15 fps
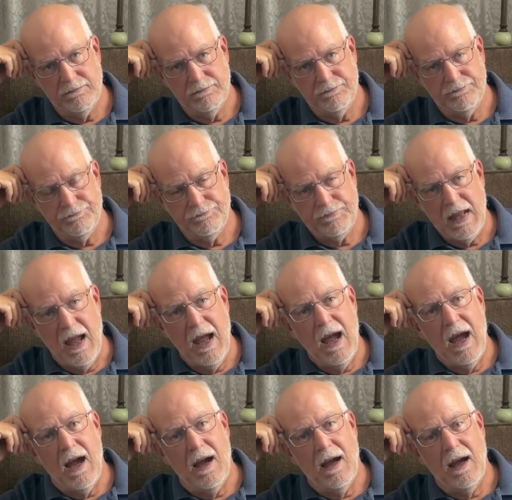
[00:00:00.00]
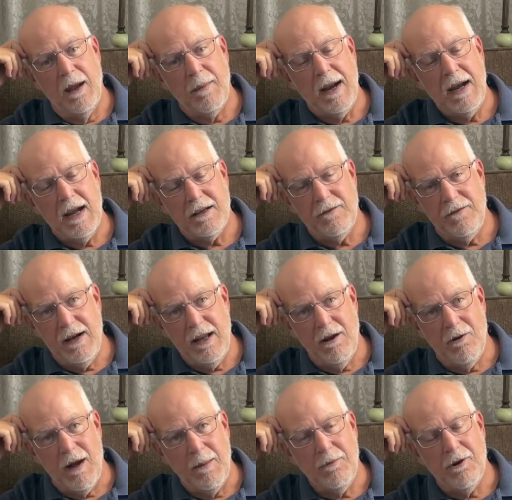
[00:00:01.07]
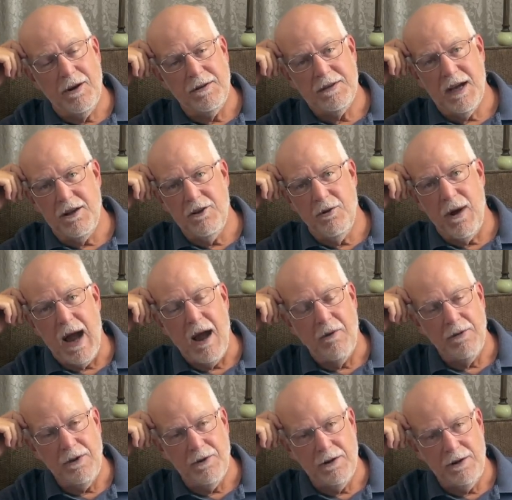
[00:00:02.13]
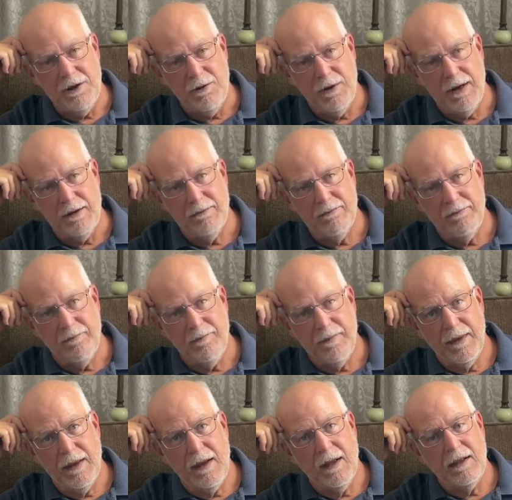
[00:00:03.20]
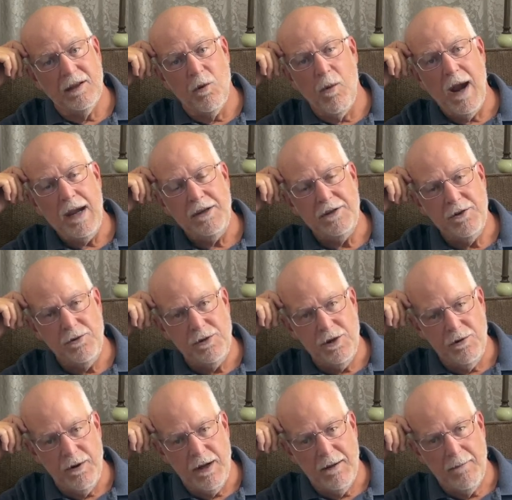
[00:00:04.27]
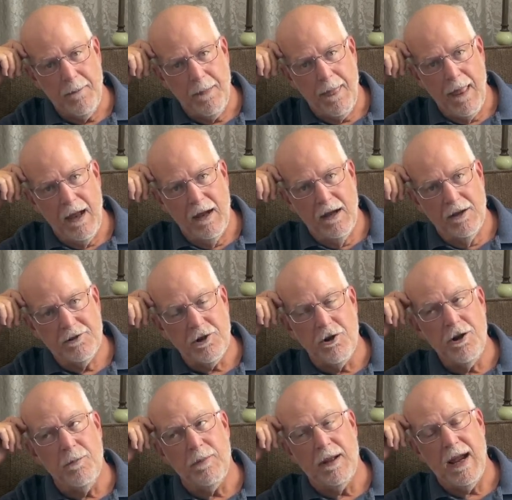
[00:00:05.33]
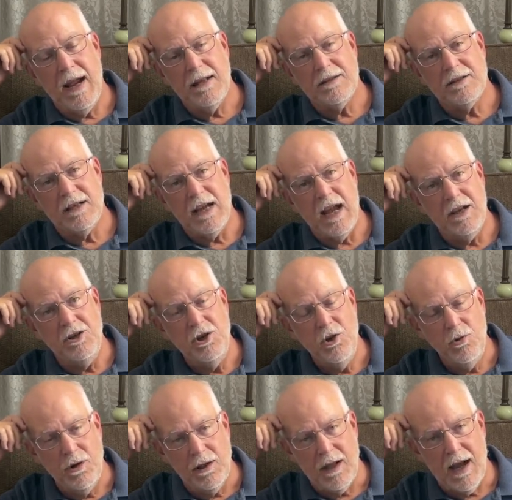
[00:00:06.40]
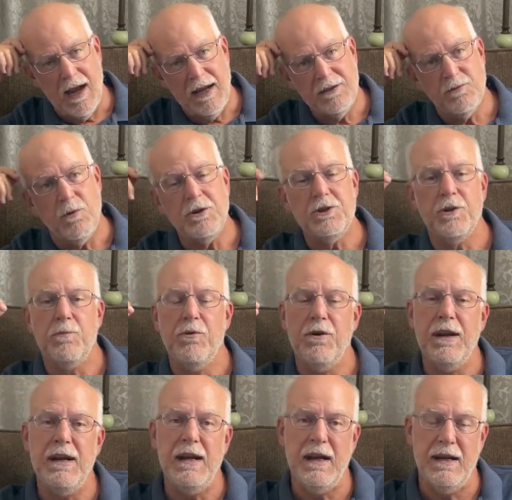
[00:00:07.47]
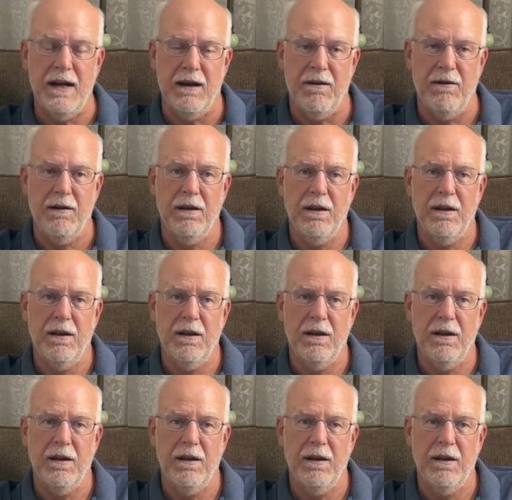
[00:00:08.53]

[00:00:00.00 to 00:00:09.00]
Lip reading: In my next video, I'm going to tell you how you can do it, the way to do it, so your plants can utilize what you're putting in there.